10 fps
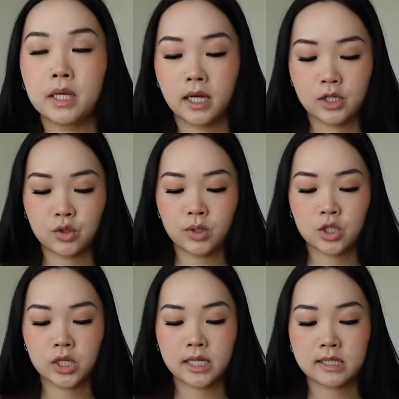because you can
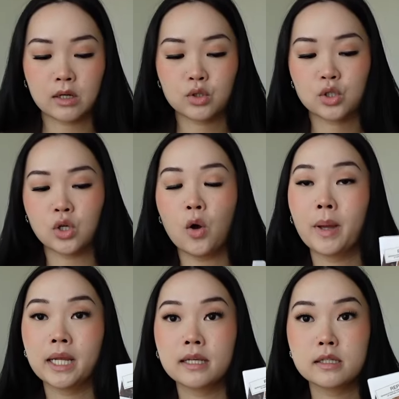test out so
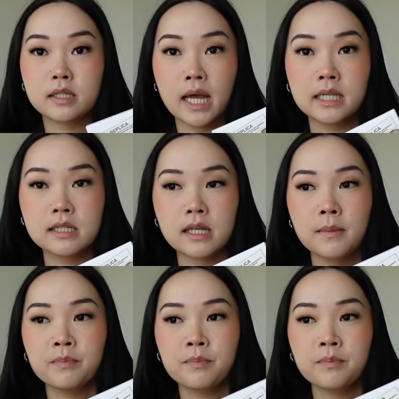many scents.